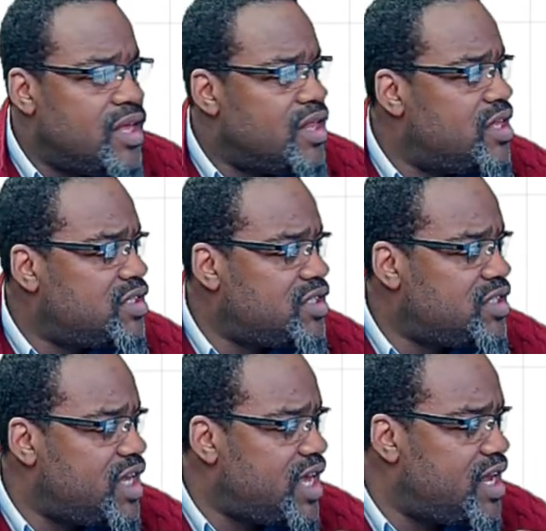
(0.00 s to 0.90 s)
This
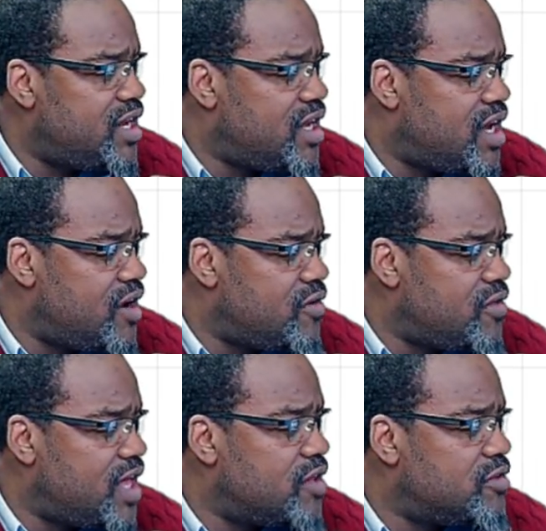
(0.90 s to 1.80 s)
is the indicator
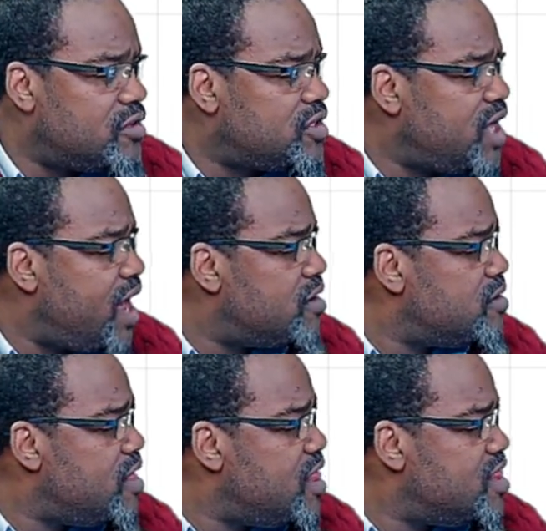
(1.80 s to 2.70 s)
that looks at
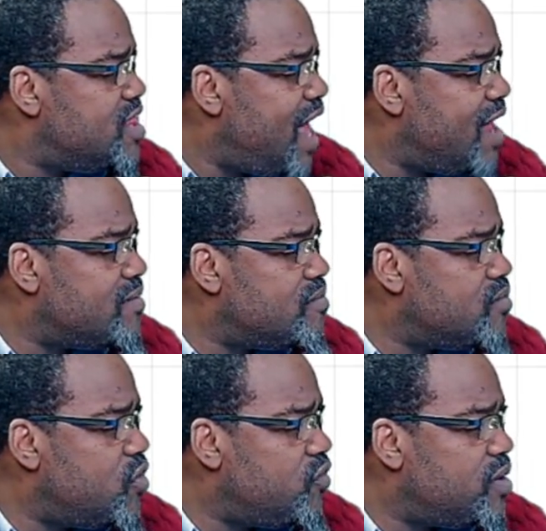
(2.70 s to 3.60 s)
that
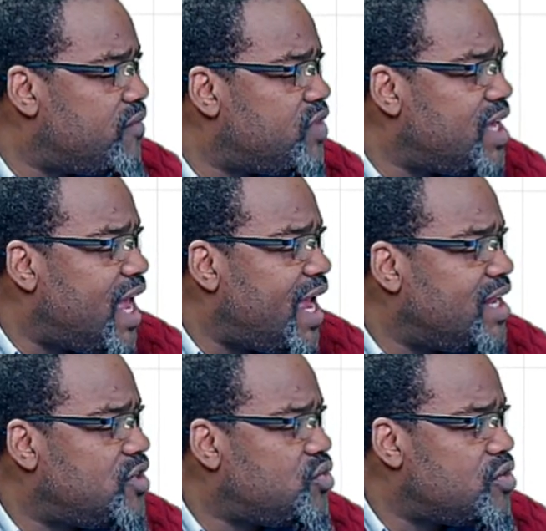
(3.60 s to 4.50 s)
movement of the
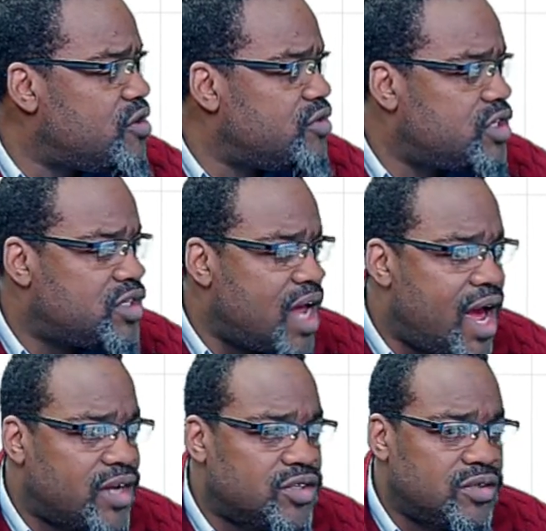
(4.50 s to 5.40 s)
8,200
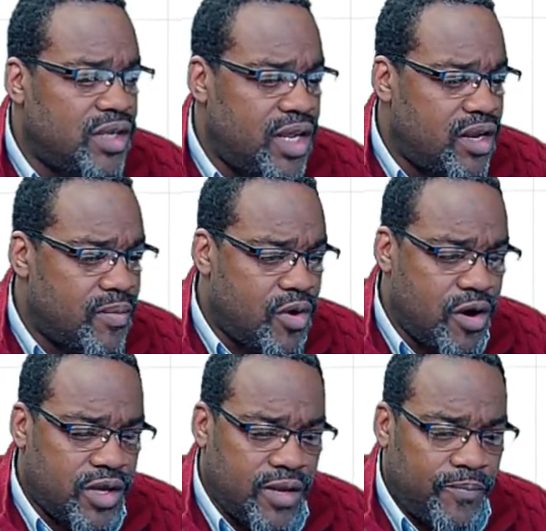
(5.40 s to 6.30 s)
stocks in the
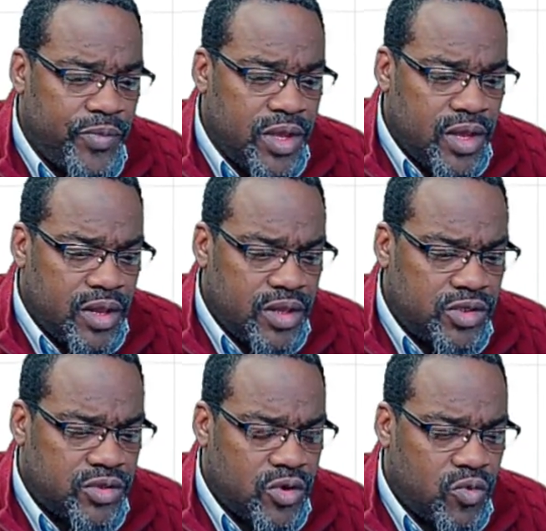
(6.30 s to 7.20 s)
market. Let
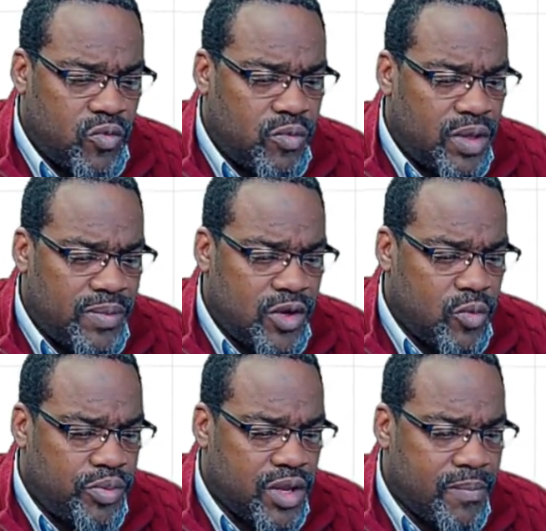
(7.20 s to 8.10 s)
me
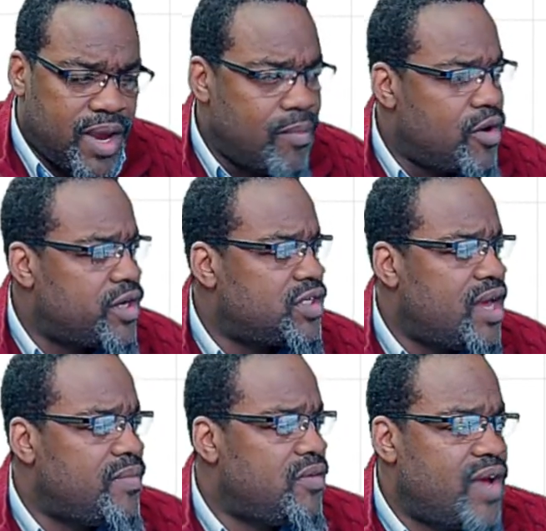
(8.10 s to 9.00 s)
go pull up my market
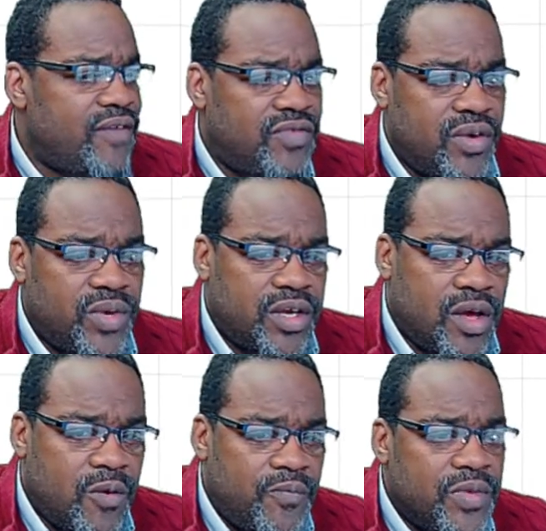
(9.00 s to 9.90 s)
timing graph. There we
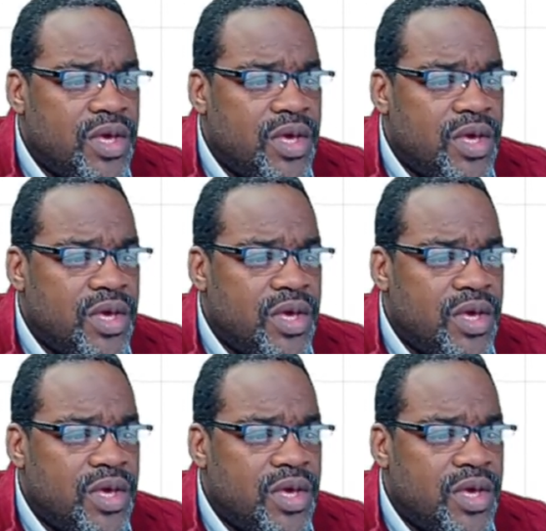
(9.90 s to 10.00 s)
go.